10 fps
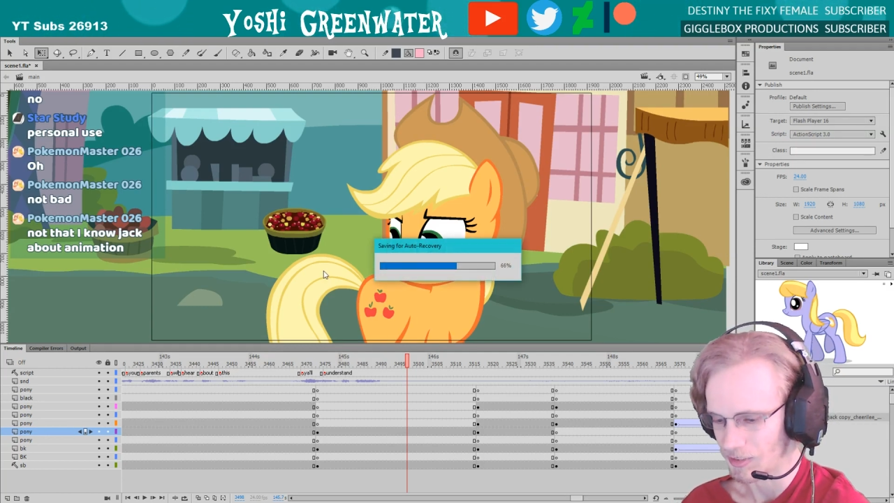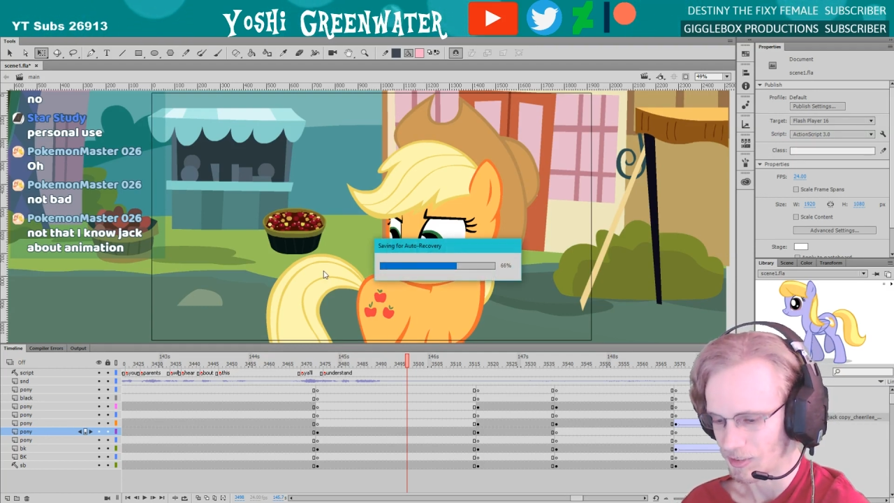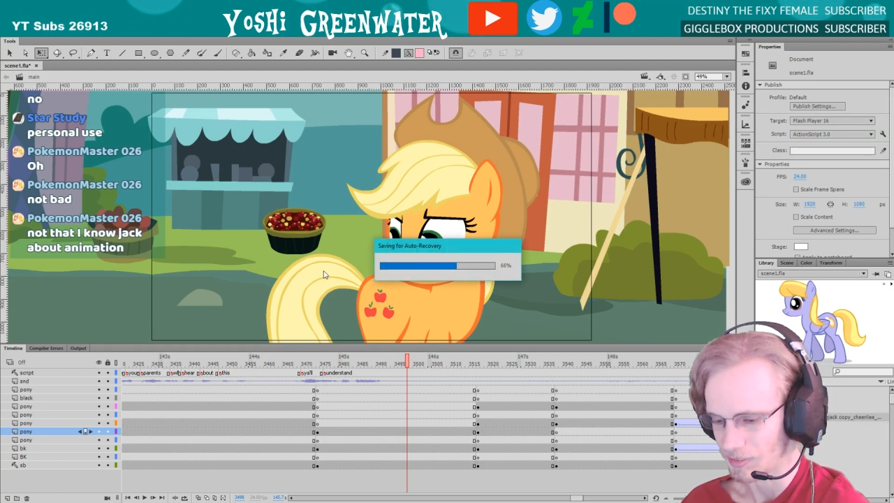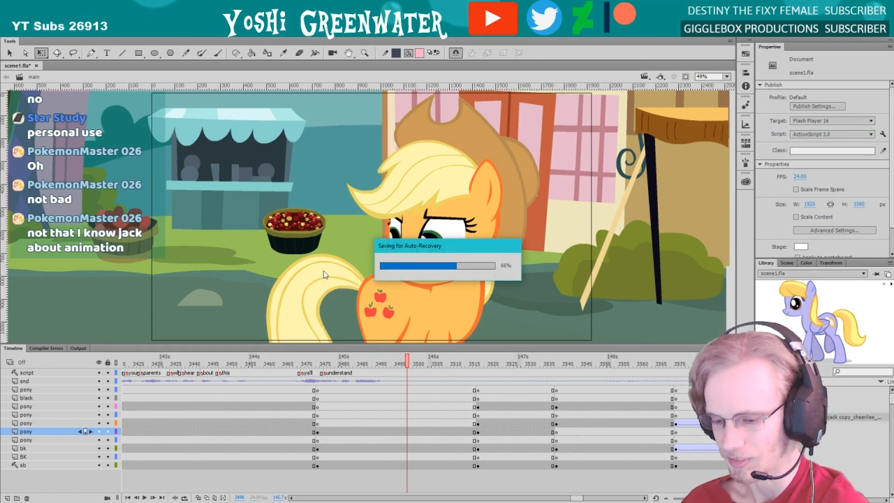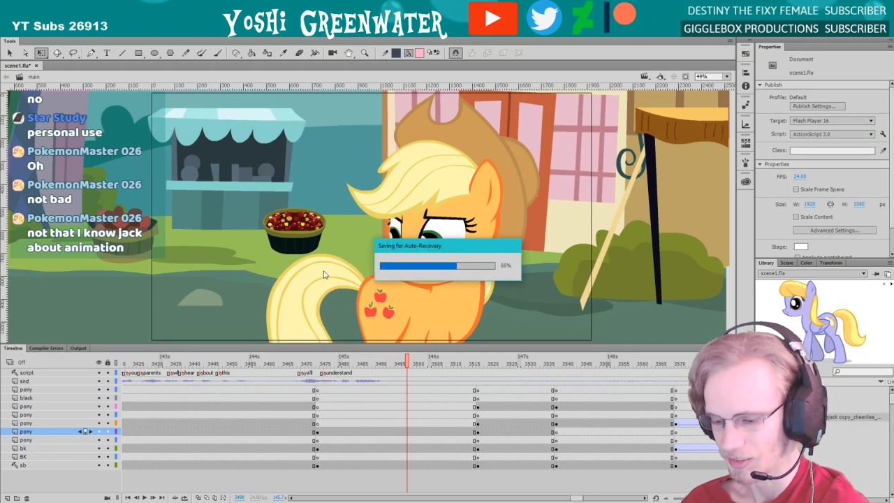you
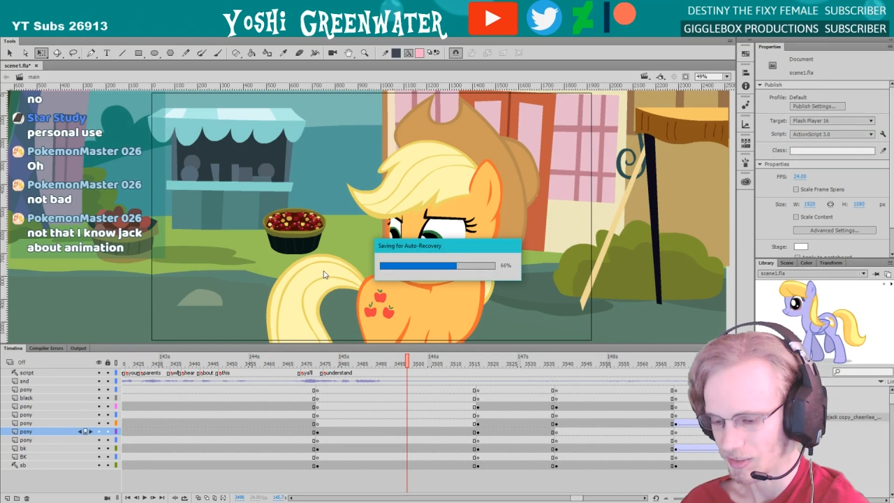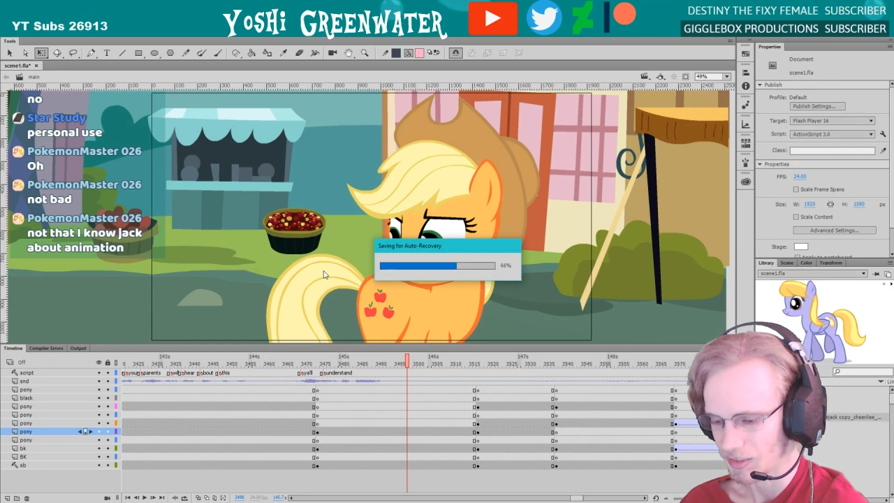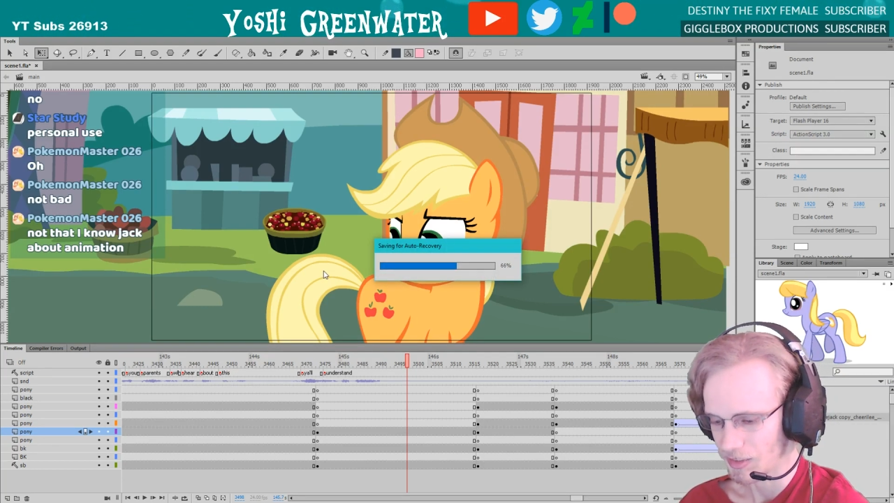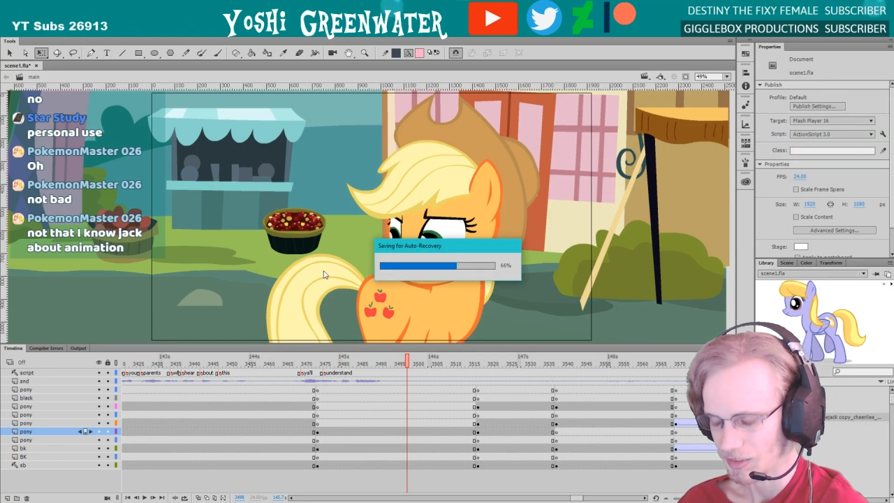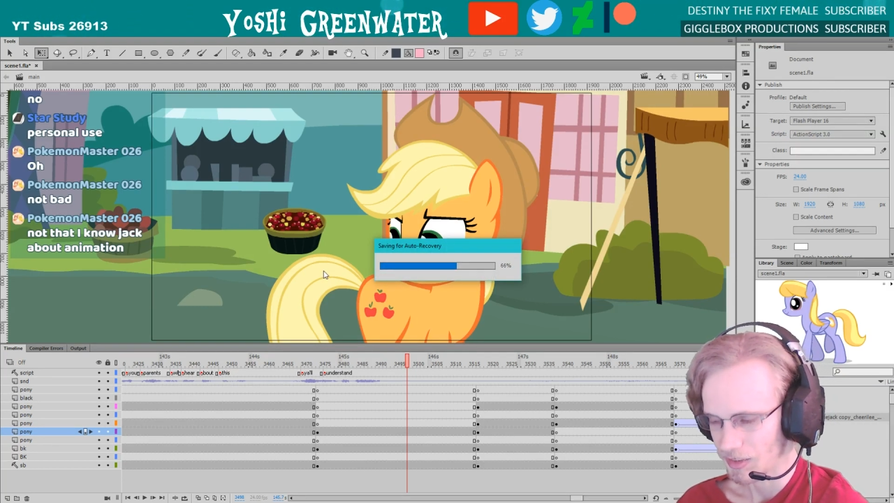go.
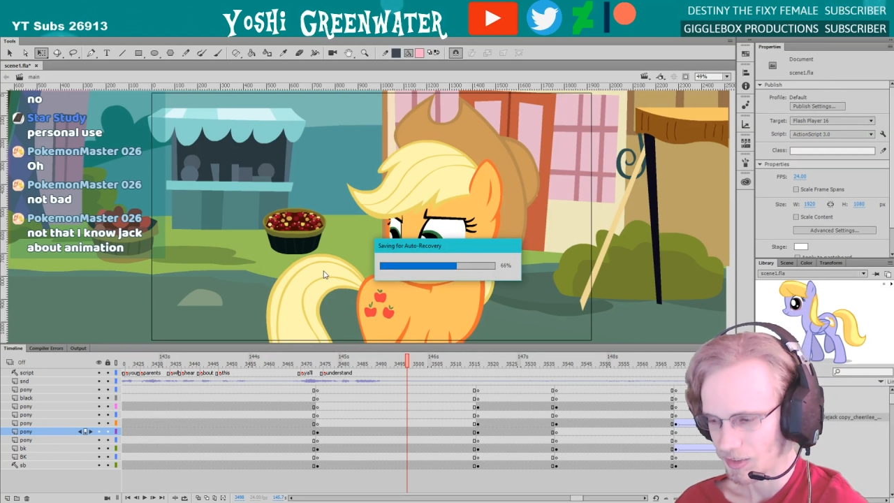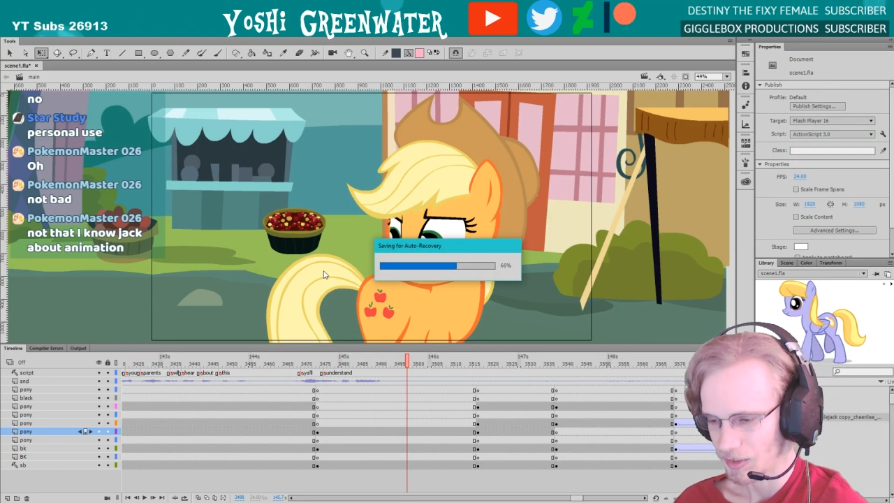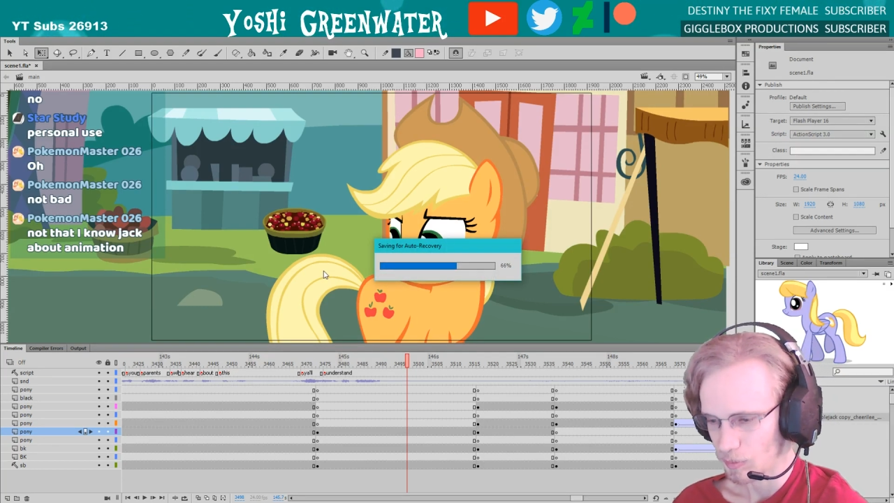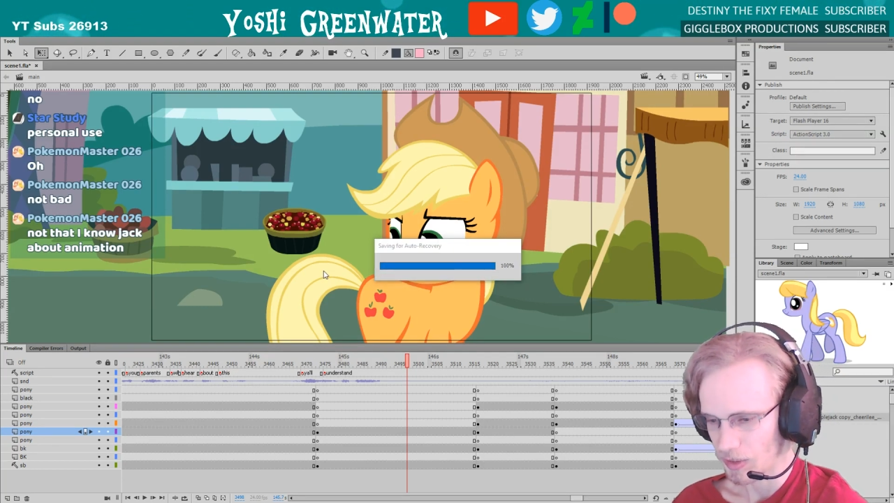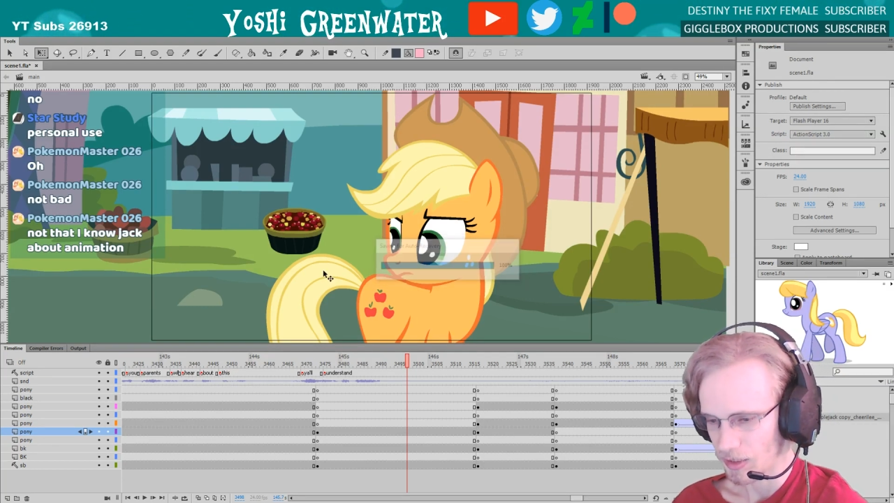
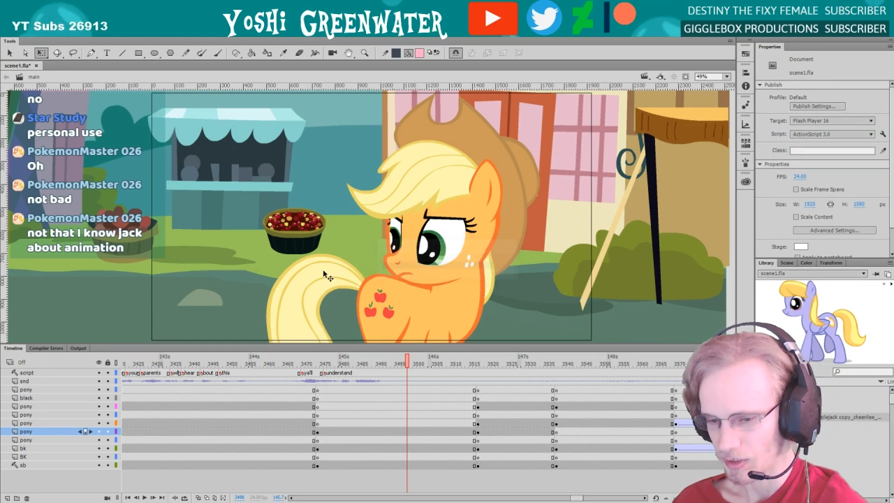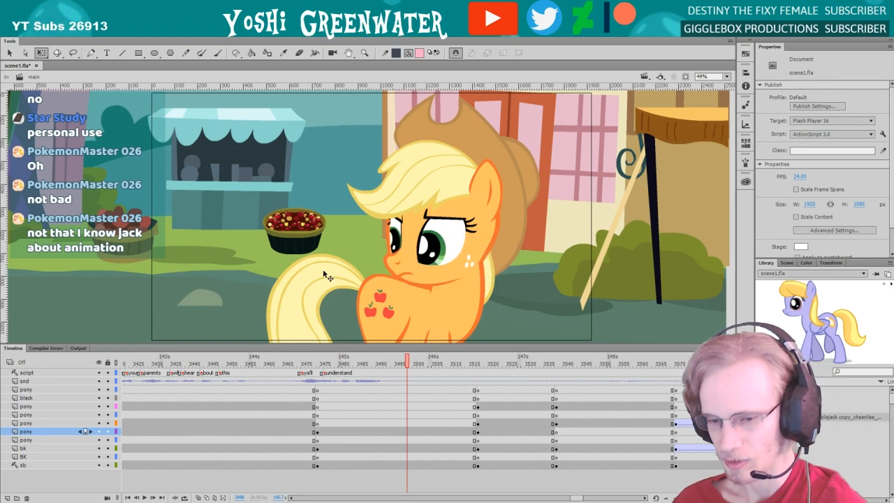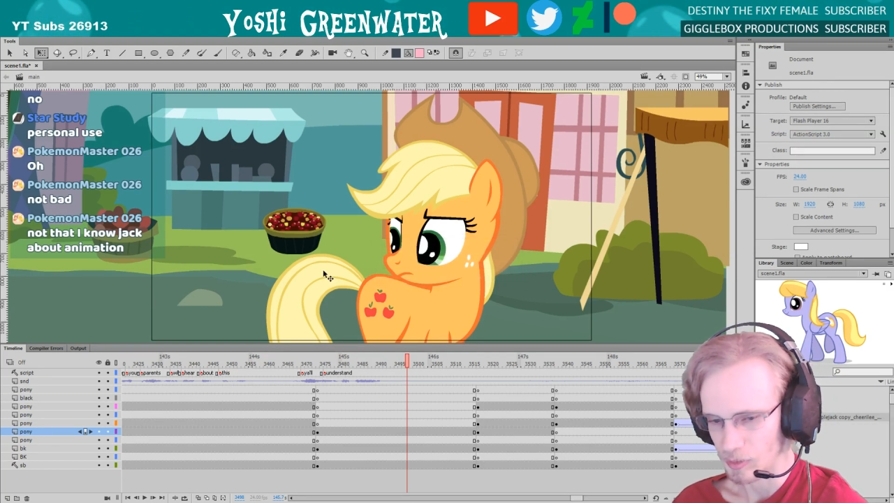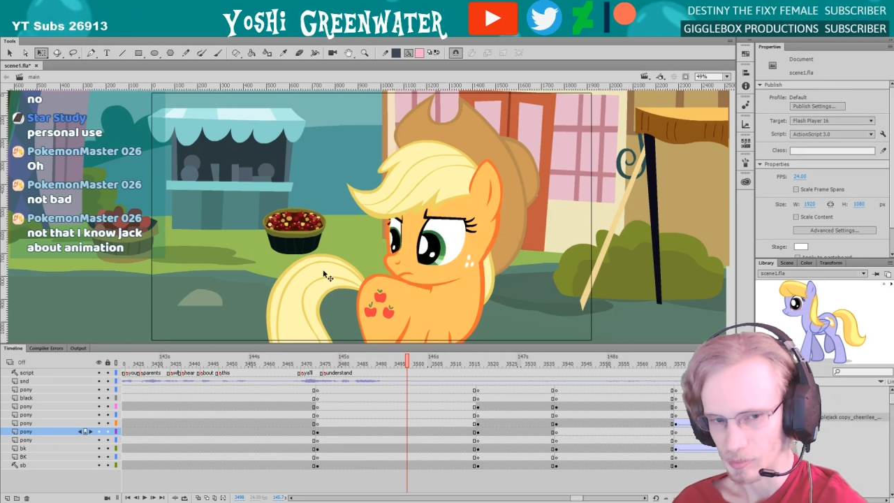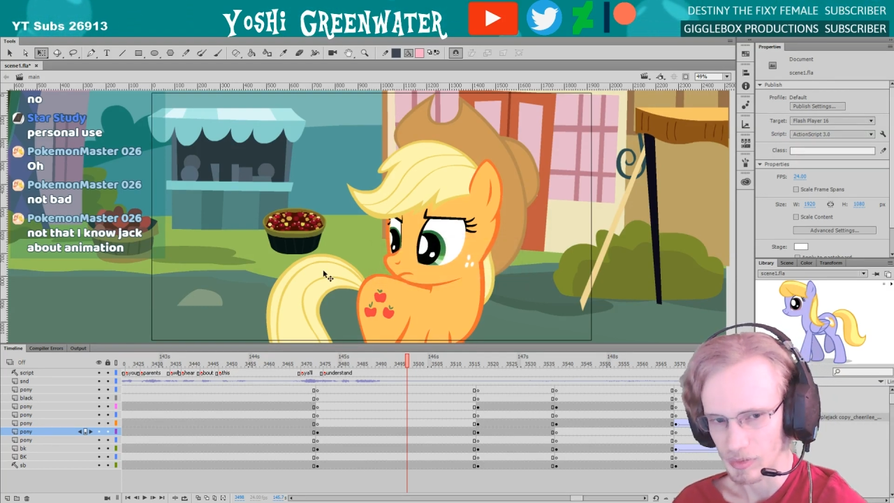Bring it
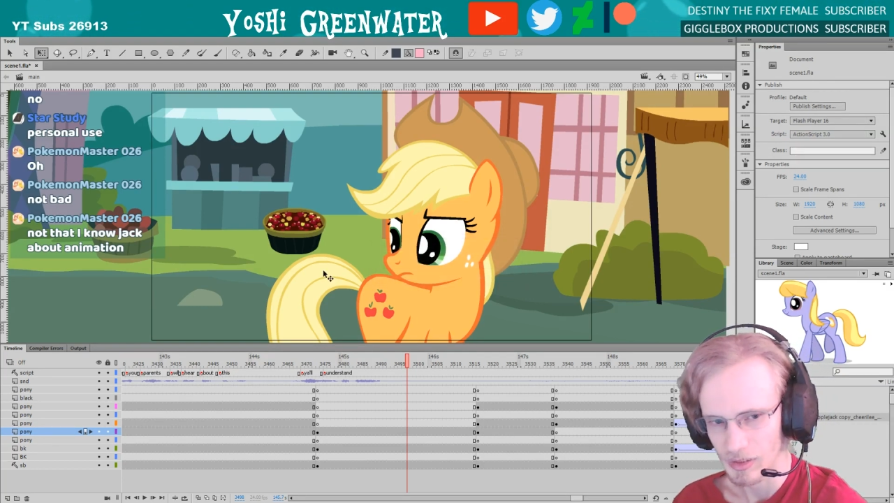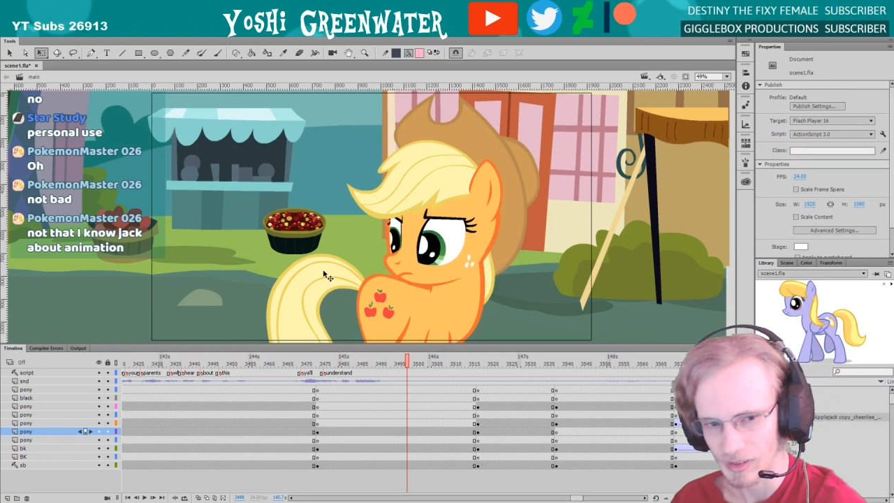home.